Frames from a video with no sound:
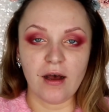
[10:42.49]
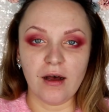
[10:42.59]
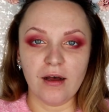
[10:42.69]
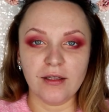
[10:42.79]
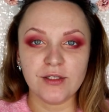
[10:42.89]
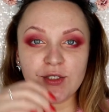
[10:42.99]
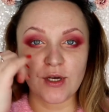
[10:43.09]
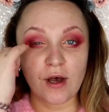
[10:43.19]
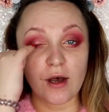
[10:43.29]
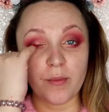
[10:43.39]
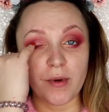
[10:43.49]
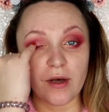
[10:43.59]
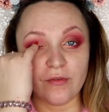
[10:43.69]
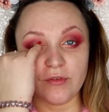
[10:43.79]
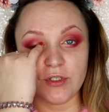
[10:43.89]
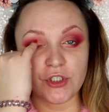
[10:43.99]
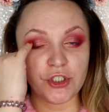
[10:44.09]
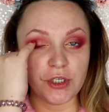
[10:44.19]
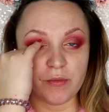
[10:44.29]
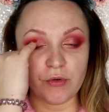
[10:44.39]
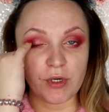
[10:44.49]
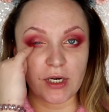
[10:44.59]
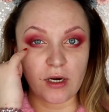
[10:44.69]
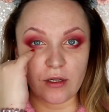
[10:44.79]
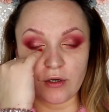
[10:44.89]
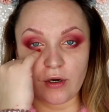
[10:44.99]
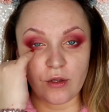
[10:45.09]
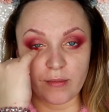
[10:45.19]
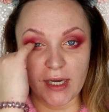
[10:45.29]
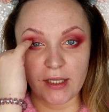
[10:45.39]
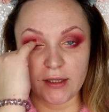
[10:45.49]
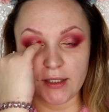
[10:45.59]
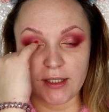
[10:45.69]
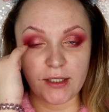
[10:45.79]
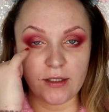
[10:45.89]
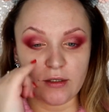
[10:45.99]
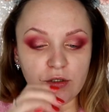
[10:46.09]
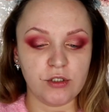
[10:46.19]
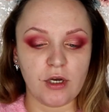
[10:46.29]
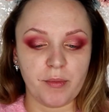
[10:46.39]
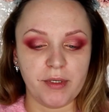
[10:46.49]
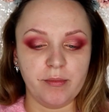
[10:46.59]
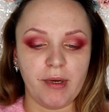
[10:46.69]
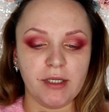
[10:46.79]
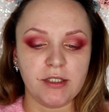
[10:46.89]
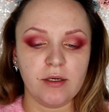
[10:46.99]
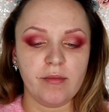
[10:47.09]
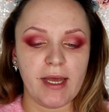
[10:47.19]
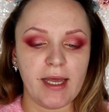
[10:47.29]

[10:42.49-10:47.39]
on top of the shimmery color on my lid on top and bottom,